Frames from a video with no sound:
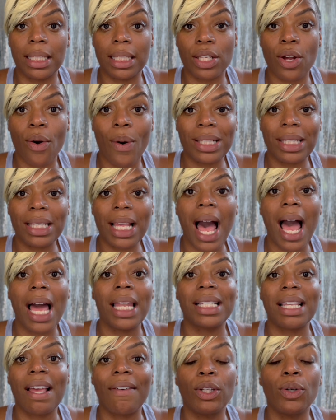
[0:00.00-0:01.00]
go outside.
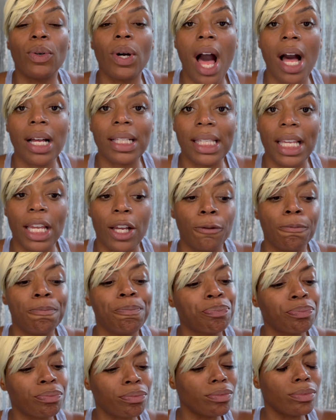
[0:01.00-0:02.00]
Let's have a little cocktail.
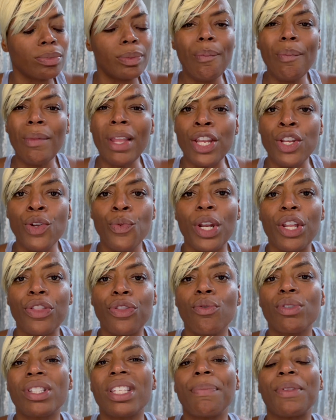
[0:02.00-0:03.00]
And you want to
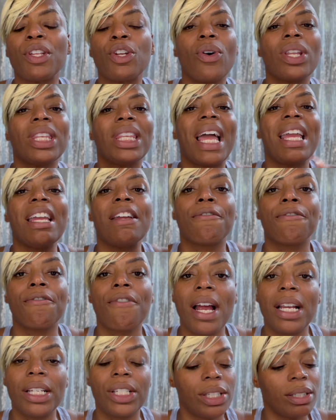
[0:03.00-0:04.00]
throw something on light and
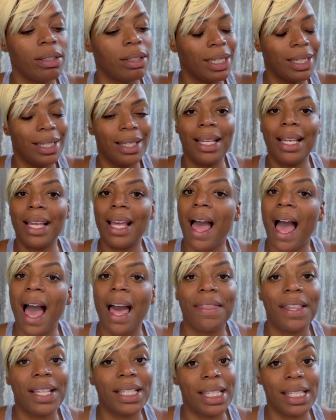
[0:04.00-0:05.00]
fresh?
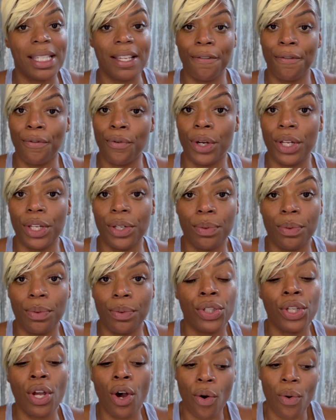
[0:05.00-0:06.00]
This is it for you.
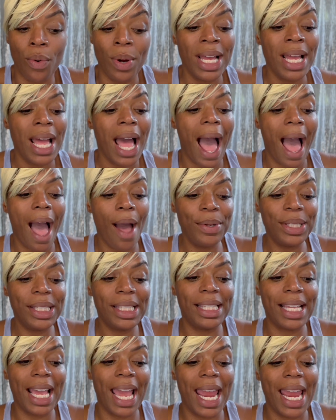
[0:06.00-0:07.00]
So I would
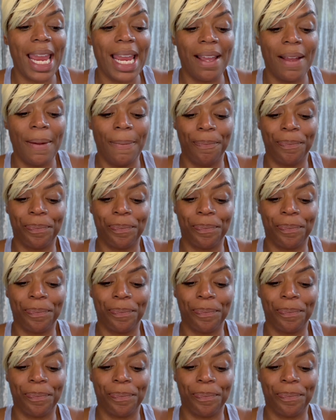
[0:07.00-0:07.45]
say